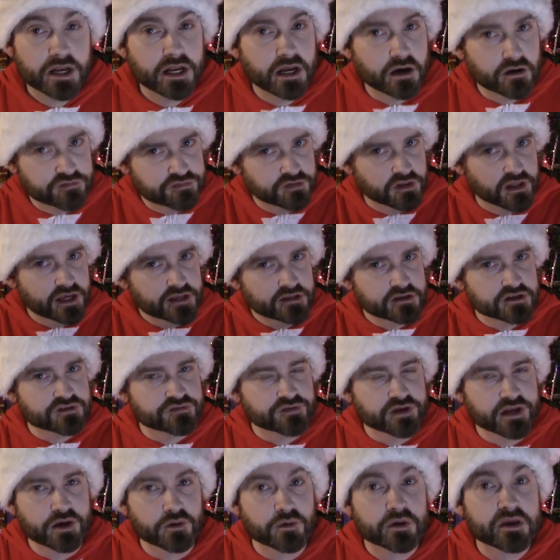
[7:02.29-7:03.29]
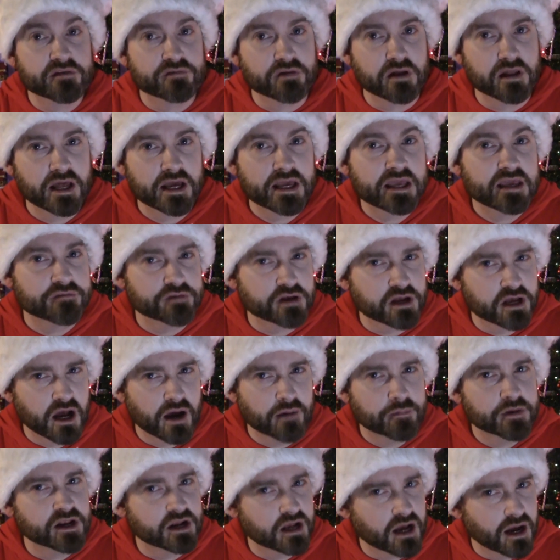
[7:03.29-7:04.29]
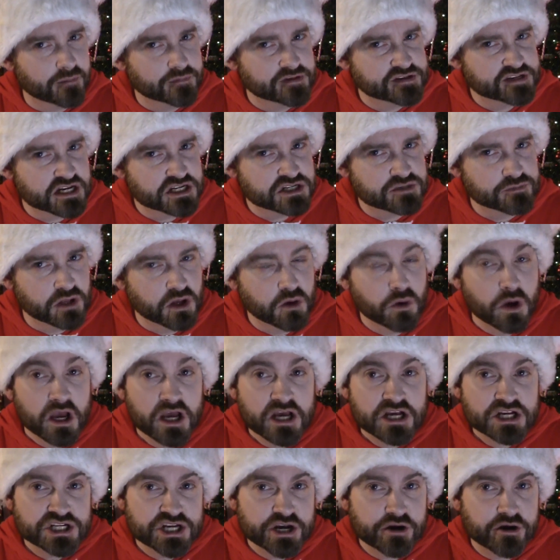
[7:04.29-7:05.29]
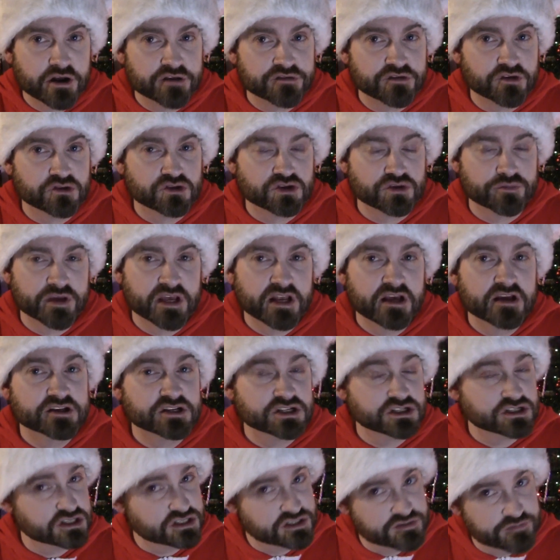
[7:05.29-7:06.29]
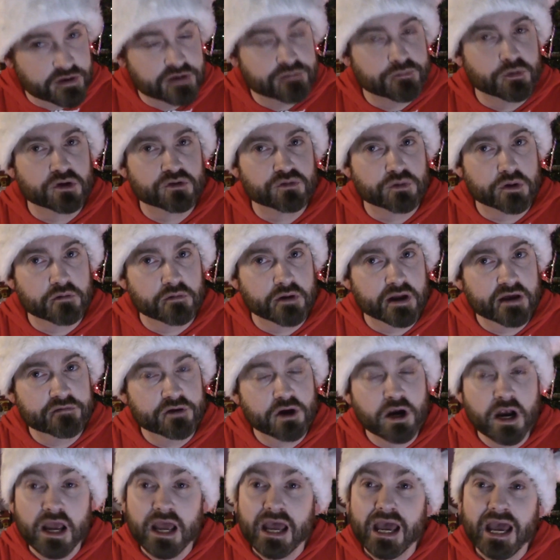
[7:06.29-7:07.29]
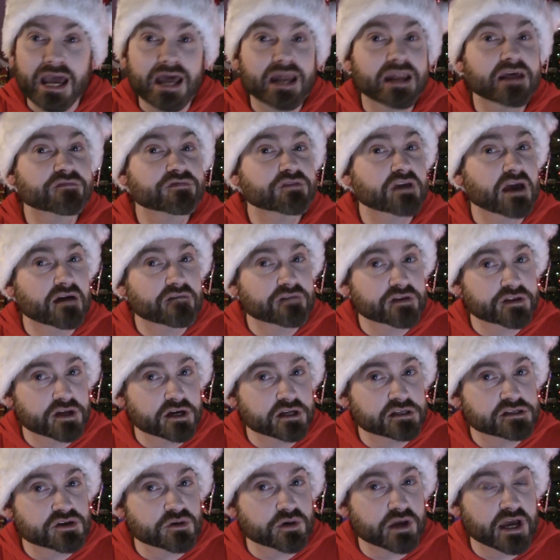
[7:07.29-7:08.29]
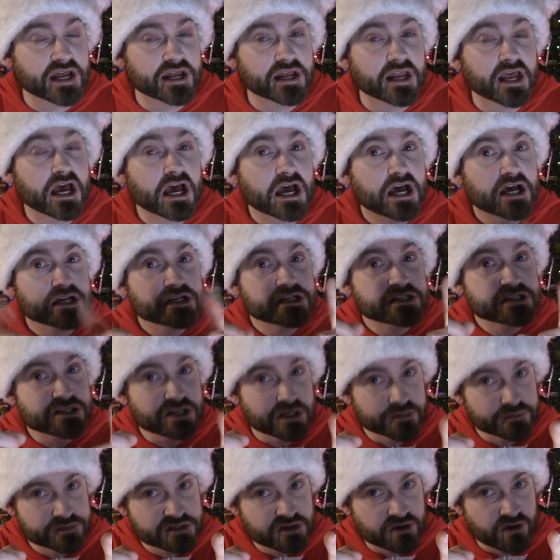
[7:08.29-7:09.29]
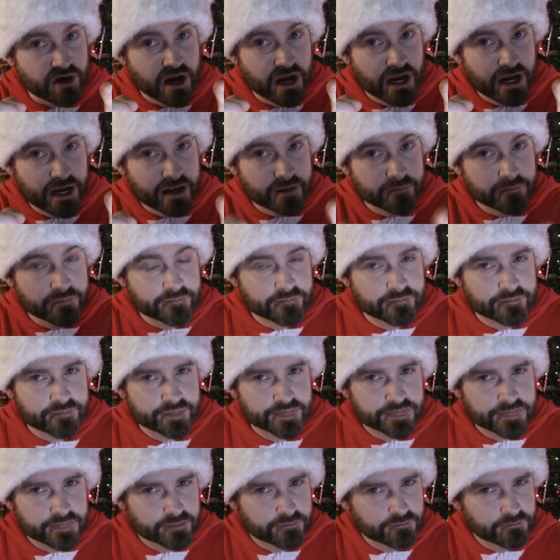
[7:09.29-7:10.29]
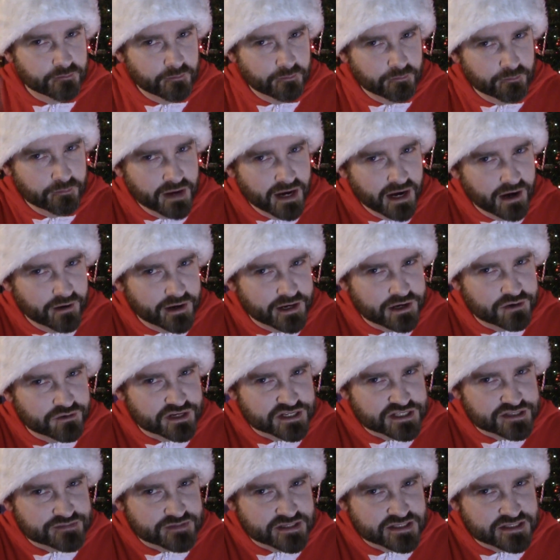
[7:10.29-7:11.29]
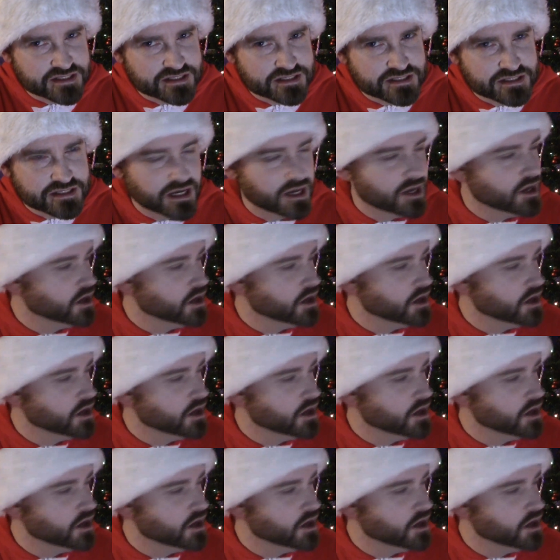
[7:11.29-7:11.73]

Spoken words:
Now, if you like this video, give it a like, give it a comment in the comment section below, share it on social media, such as Facebook, Twitter, whatever, and if you haven't done so yet, subscribe. Merry Christmas.